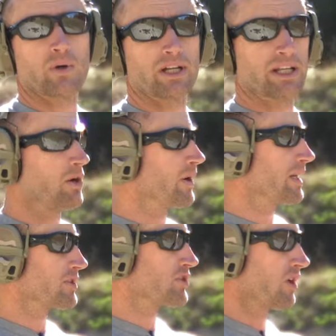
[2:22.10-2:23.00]
We're gonna go
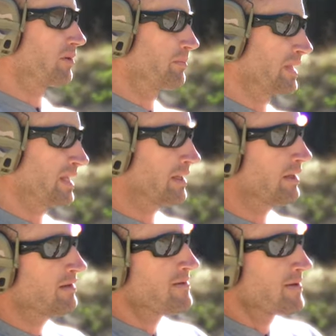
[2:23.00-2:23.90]
ahead and start
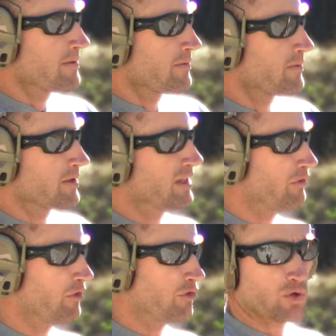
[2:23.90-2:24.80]
big.
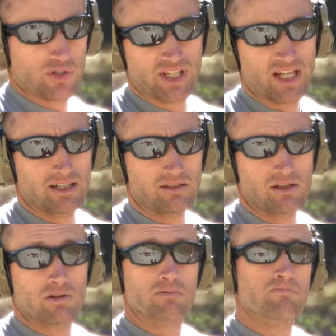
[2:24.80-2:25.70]
Level 4
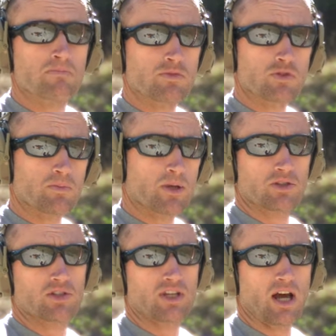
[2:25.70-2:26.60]
standalone,
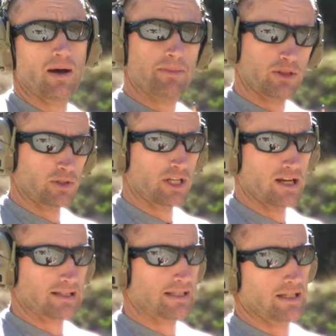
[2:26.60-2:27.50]
supposed to stop
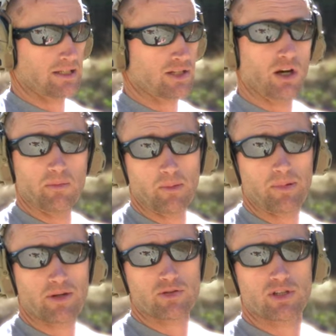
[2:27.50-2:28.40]
30-06 armor
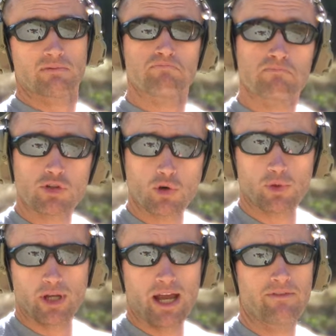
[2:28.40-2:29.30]
piercing.
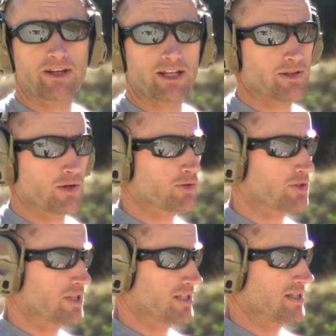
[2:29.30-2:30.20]
Don't really have any of
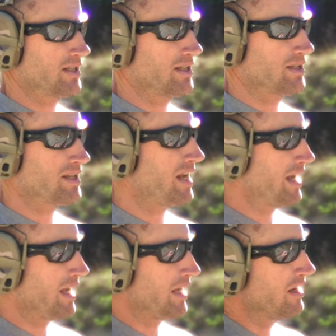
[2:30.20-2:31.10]
those. This is
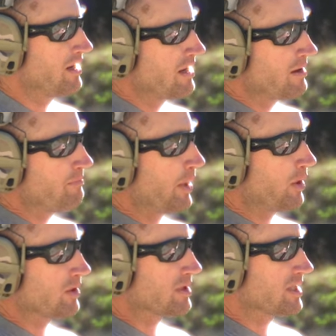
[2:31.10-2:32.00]
a
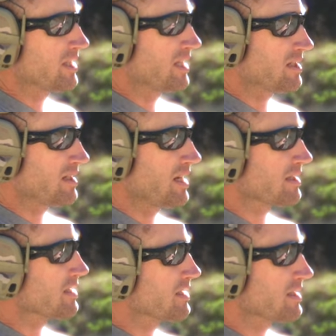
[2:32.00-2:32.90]
Barnes
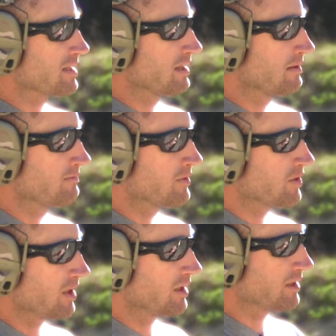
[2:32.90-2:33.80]
TSX,
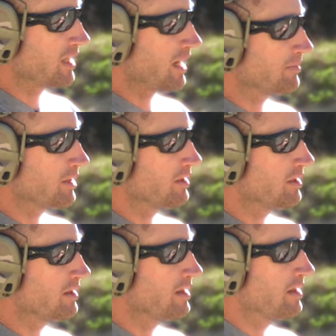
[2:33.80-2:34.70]
solid copper,
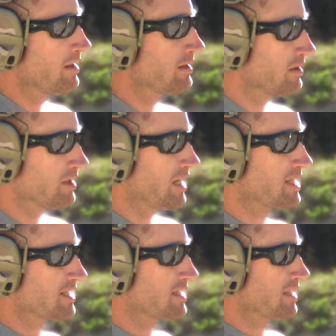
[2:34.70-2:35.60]

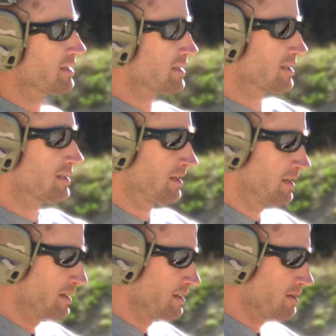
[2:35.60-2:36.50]
30-06.
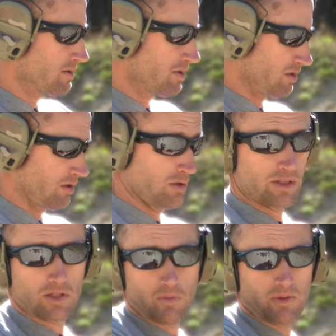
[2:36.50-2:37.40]

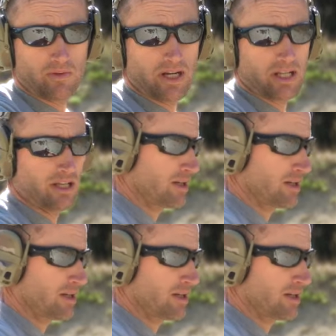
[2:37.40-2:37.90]
So this one right